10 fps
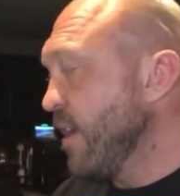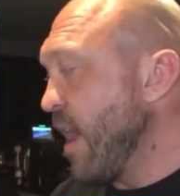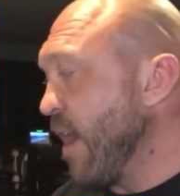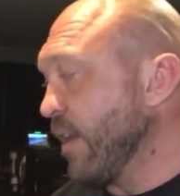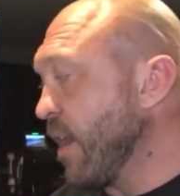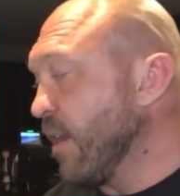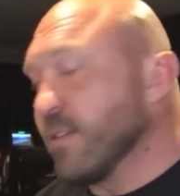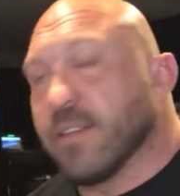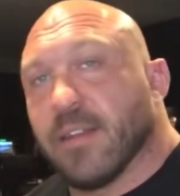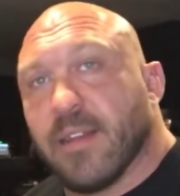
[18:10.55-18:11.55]
how to
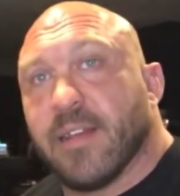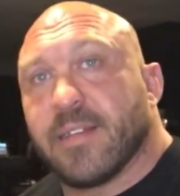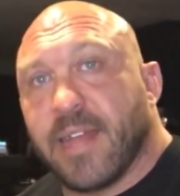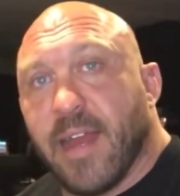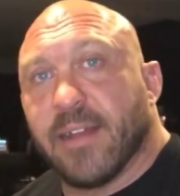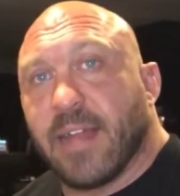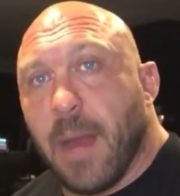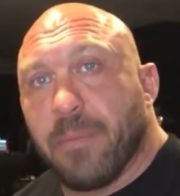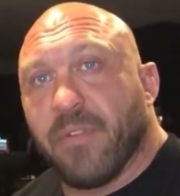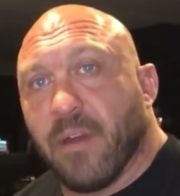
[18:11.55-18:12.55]
constantly stay on
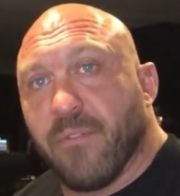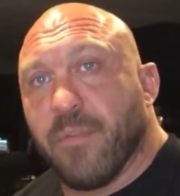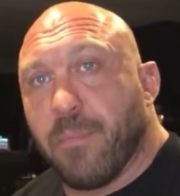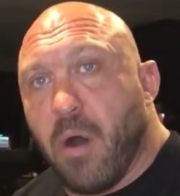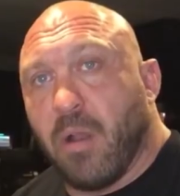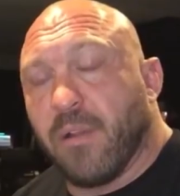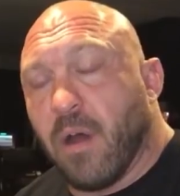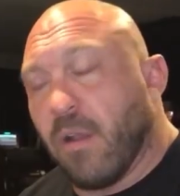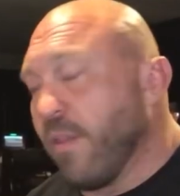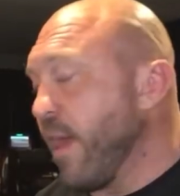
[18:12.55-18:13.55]
top of the ball on
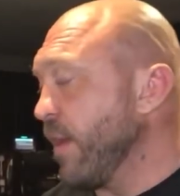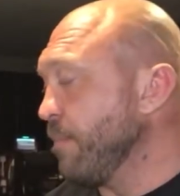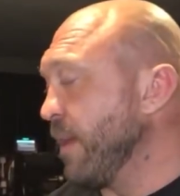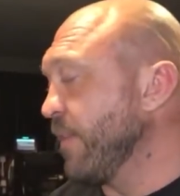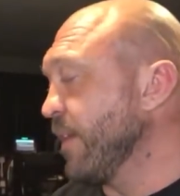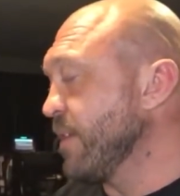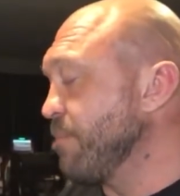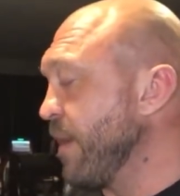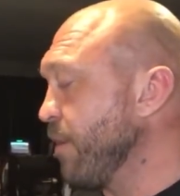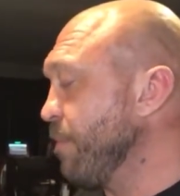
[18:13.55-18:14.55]
all of that and make things better.